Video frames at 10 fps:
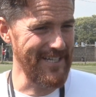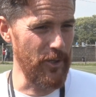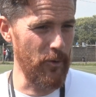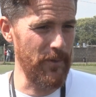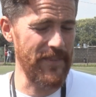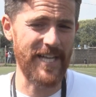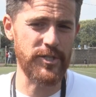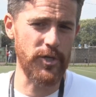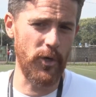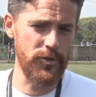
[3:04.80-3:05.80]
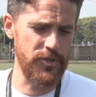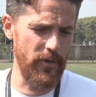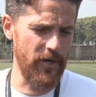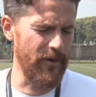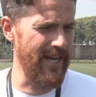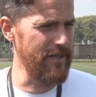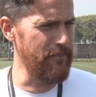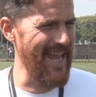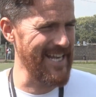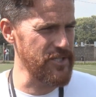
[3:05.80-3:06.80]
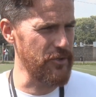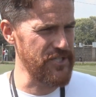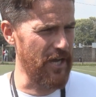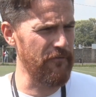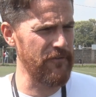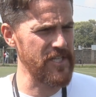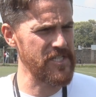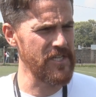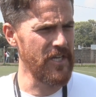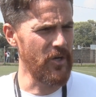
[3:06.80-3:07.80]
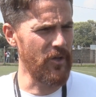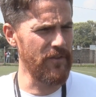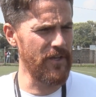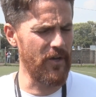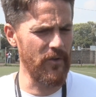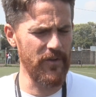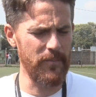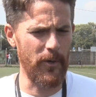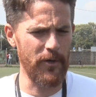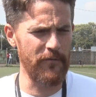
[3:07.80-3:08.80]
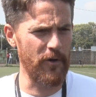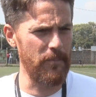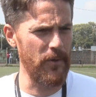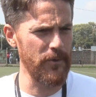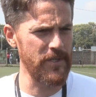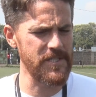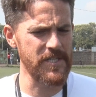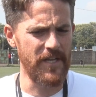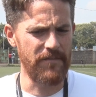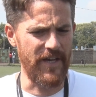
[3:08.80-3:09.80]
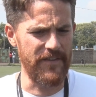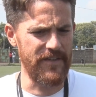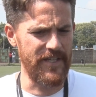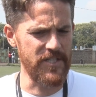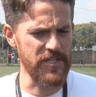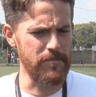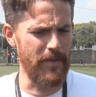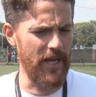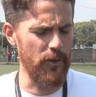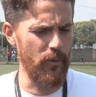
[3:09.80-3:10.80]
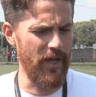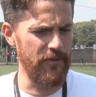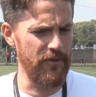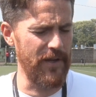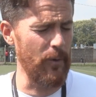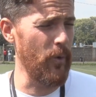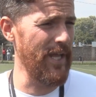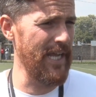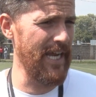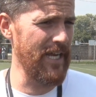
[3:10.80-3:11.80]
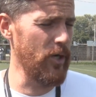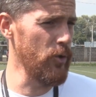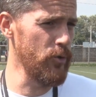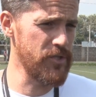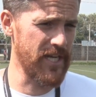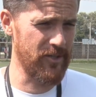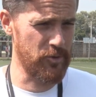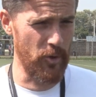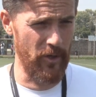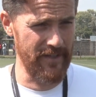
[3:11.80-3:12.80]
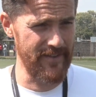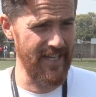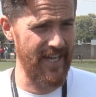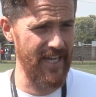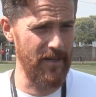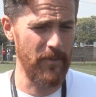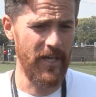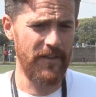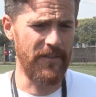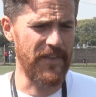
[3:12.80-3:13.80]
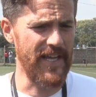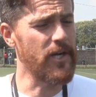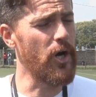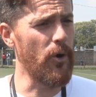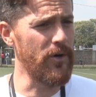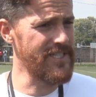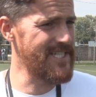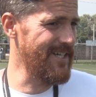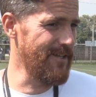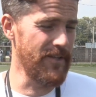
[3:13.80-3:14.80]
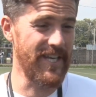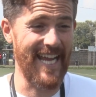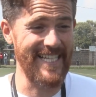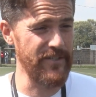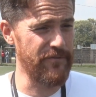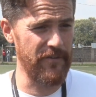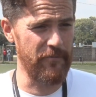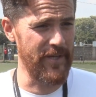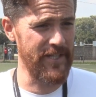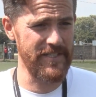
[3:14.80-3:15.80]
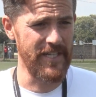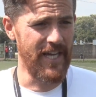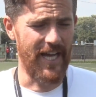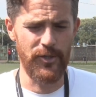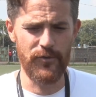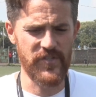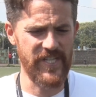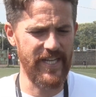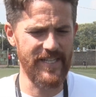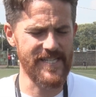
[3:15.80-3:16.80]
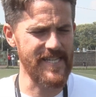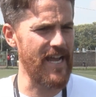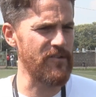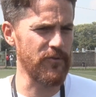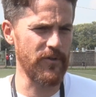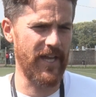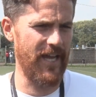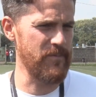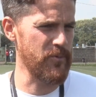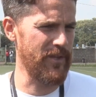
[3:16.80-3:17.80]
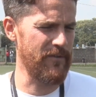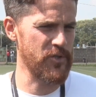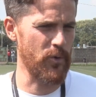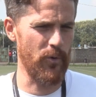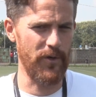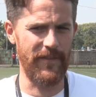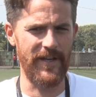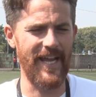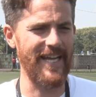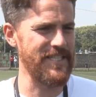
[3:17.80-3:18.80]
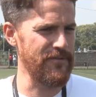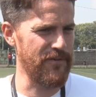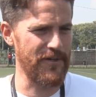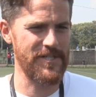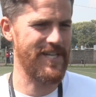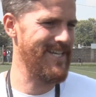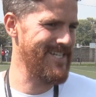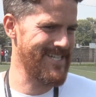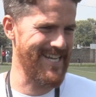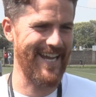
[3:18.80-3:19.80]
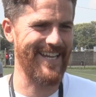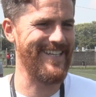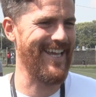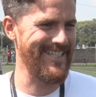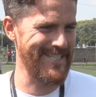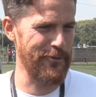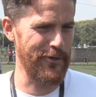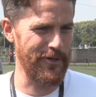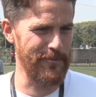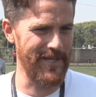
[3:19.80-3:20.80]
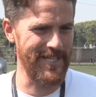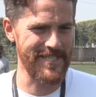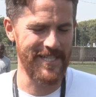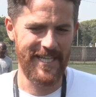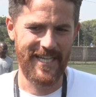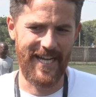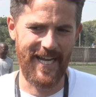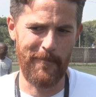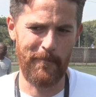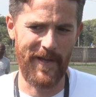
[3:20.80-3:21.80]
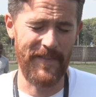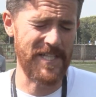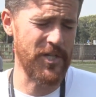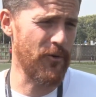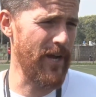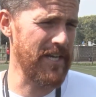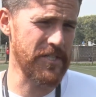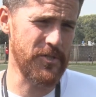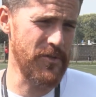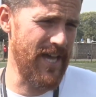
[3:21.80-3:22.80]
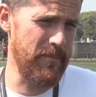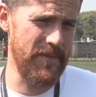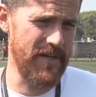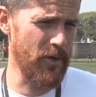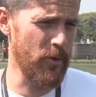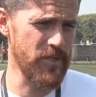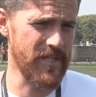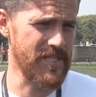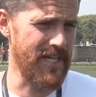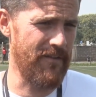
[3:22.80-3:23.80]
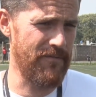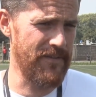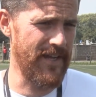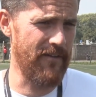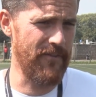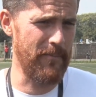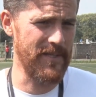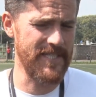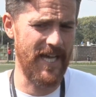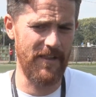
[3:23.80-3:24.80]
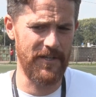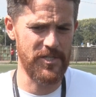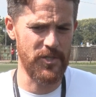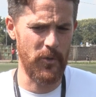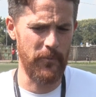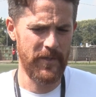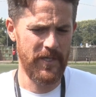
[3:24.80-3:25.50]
You know, but that shows you a great mental toughness on the on the part of our opponents that it doesn't matter whether they're winning, losing, drawing the game, that they go until the 95th minute and you've seen several games where they've scored in the 91st, 92nd, 93rd minute. Um, and that's a credit to them and their coaching staff that they have that mentality. So